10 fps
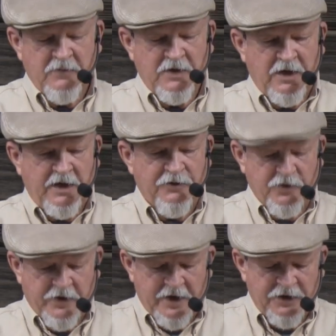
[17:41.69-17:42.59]
I don't
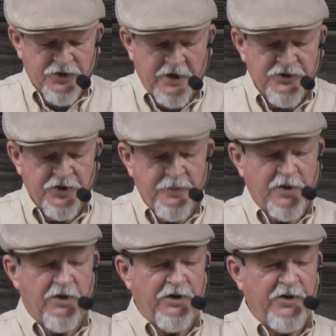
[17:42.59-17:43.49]
know that I'd try super
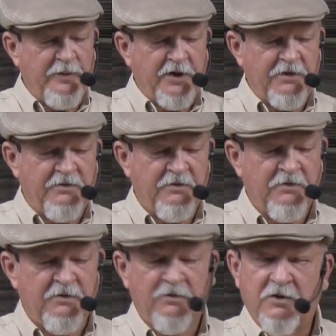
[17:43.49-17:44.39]
glue, but,
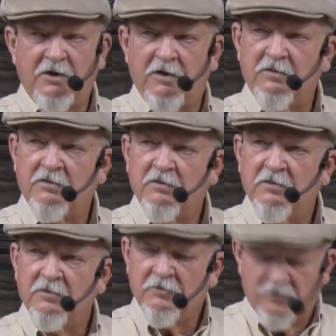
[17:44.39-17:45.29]

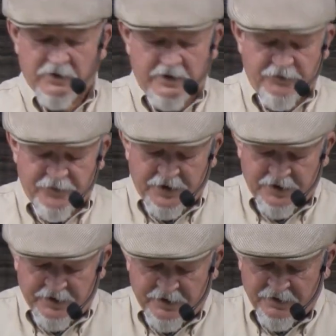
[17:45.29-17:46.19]
they'll fit in
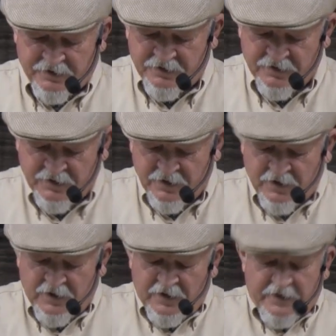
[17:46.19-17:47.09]
there.
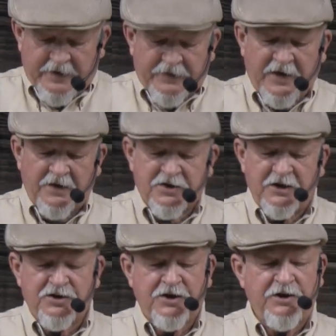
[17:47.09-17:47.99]
That's
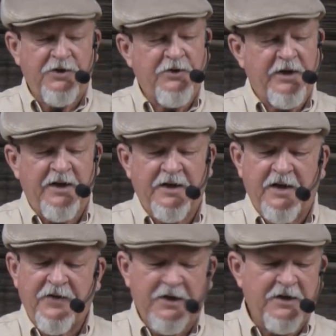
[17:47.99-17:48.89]
easier, and I
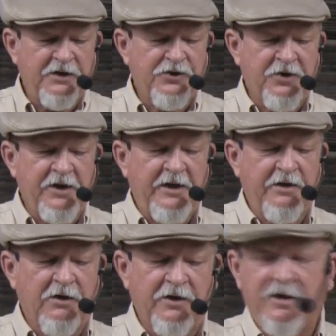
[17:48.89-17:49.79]
think these are neater
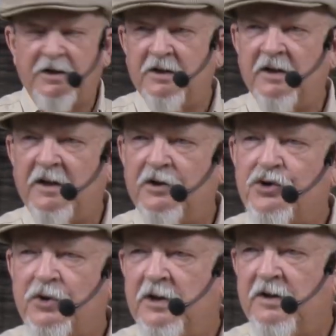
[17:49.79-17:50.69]
looking than a
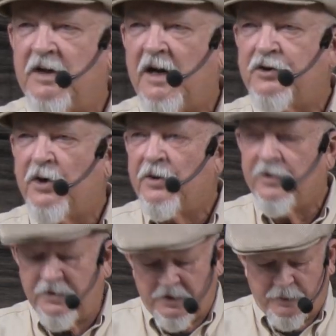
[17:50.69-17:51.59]
tree that I
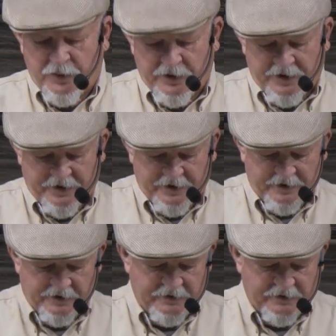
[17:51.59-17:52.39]
turned and put in there.